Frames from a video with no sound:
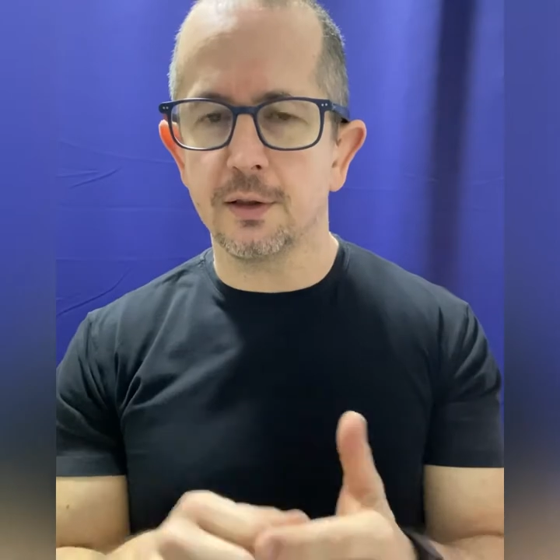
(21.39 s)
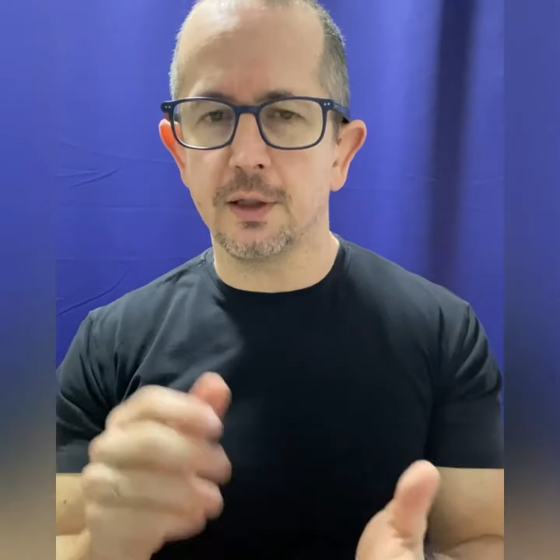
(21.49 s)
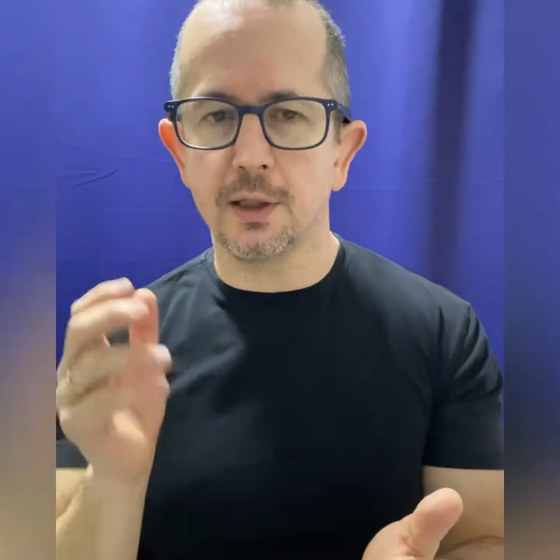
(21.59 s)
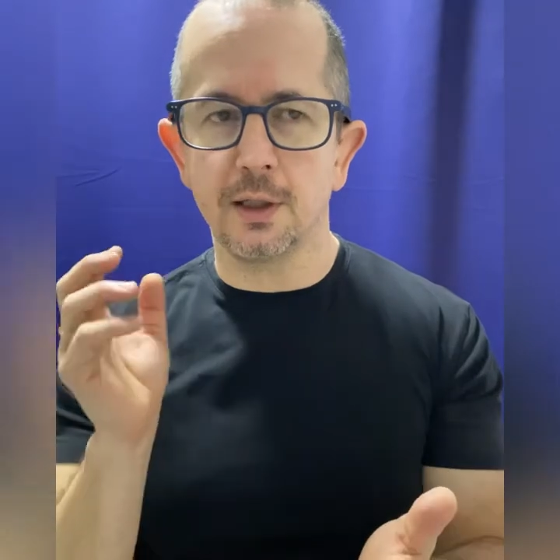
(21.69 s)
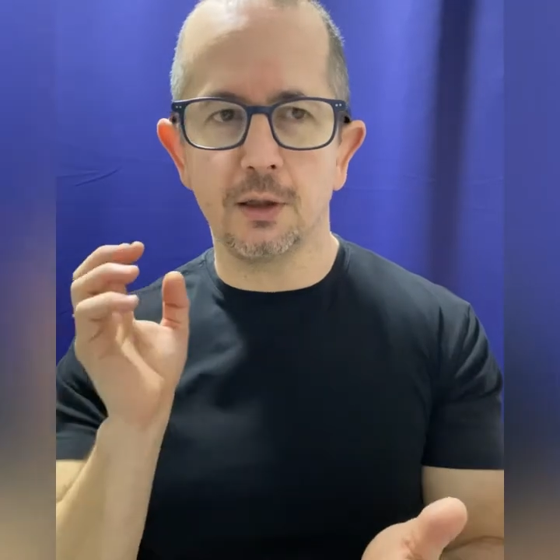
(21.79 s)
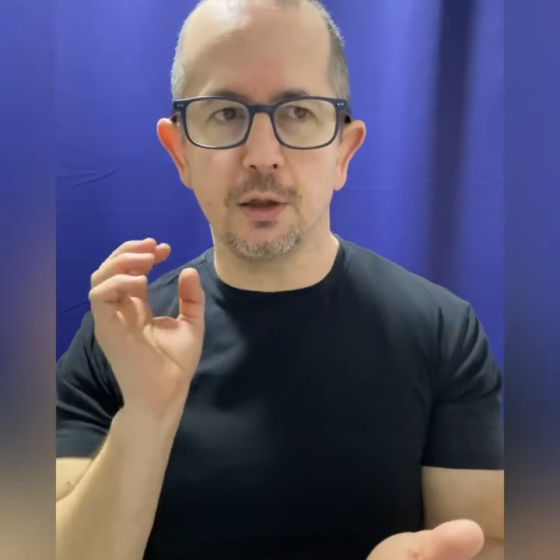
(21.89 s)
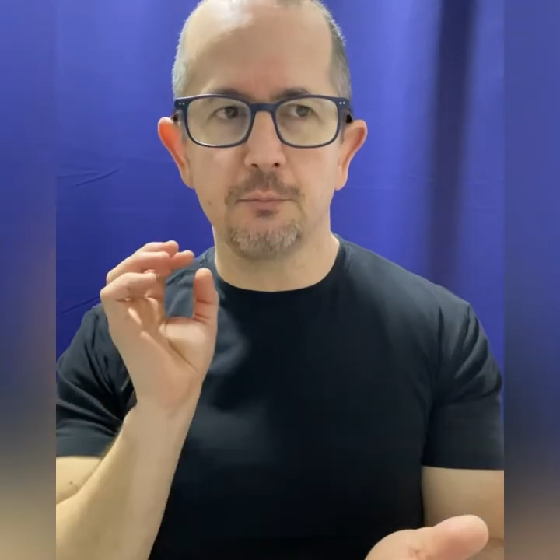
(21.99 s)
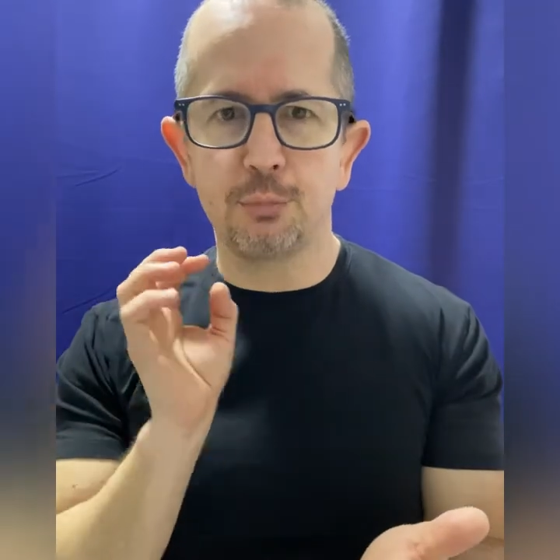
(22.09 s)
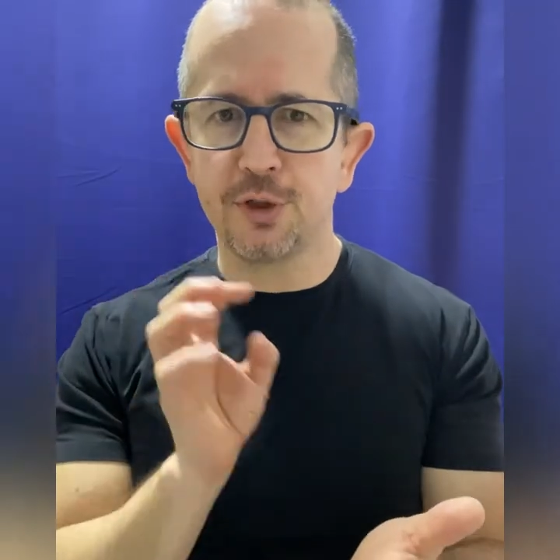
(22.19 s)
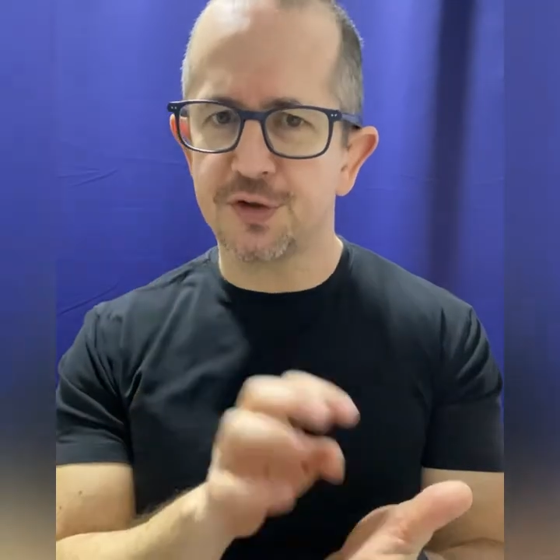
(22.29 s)
uh,
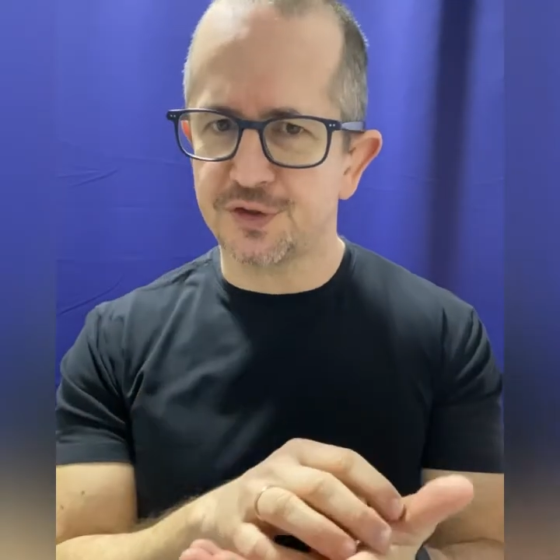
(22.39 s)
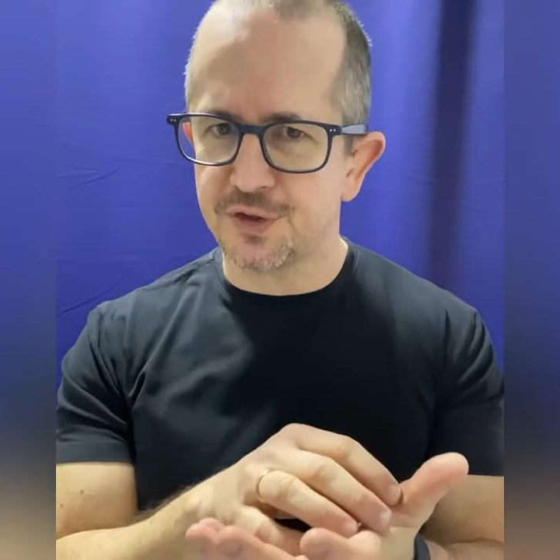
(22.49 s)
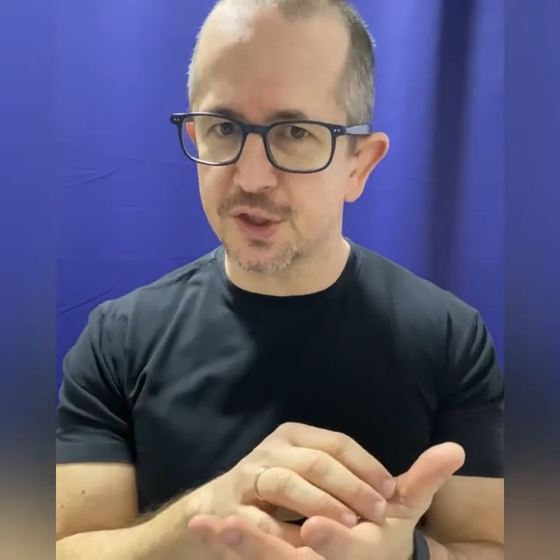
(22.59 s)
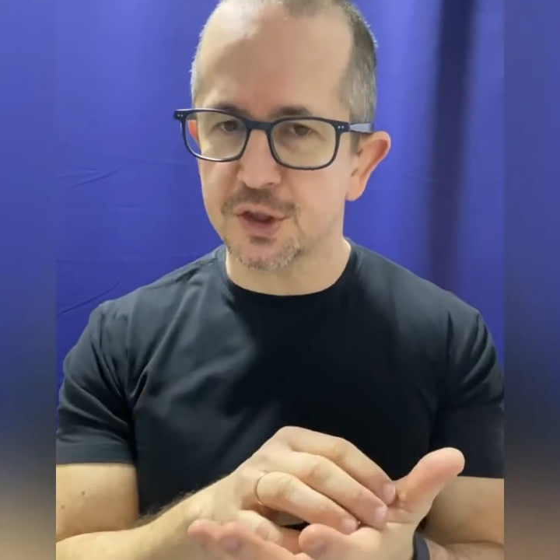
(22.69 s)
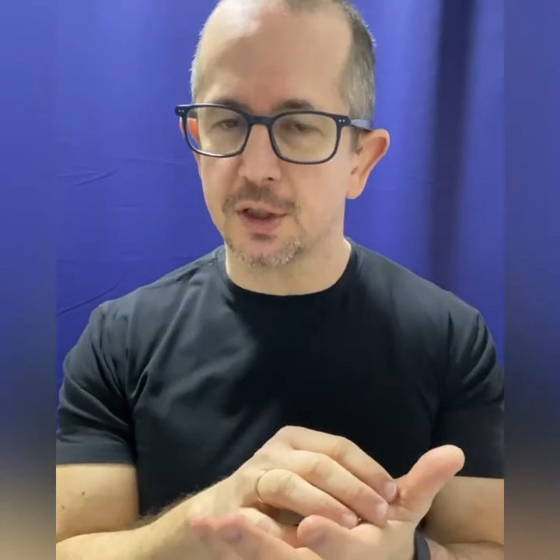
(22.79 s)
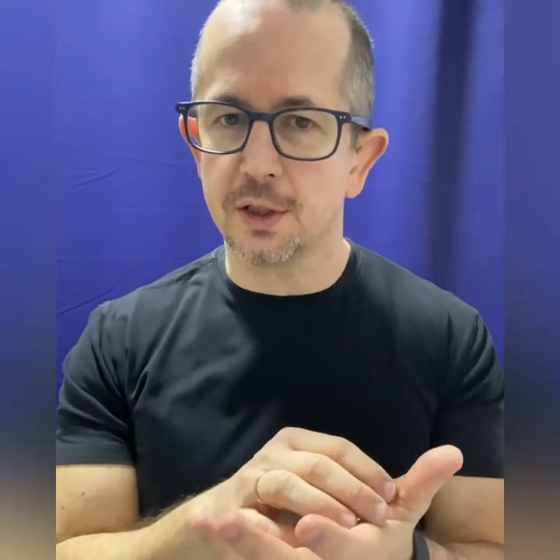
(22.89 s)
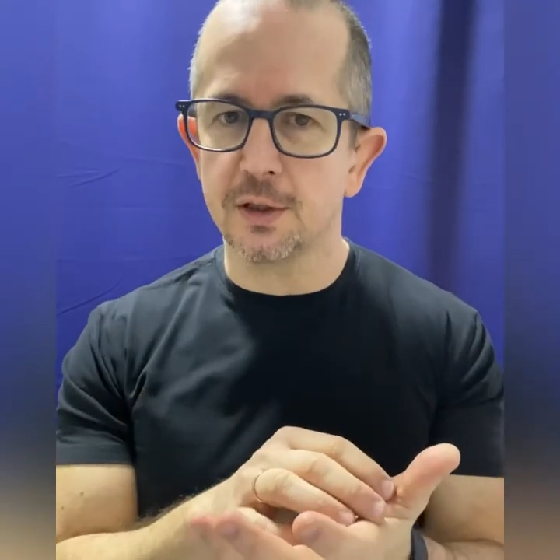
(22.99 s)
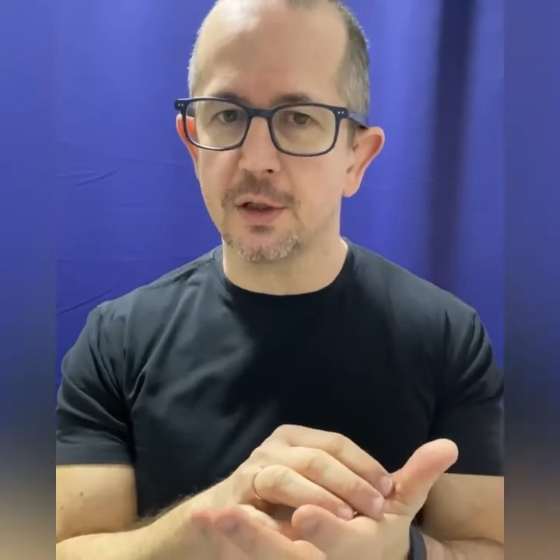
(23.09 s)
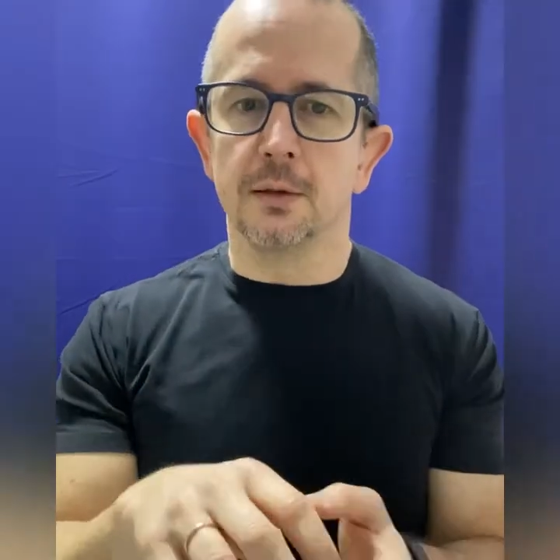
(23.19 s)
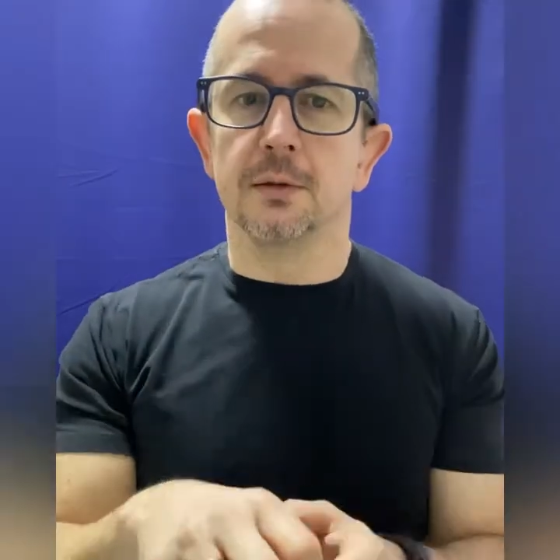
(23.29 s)
on precision,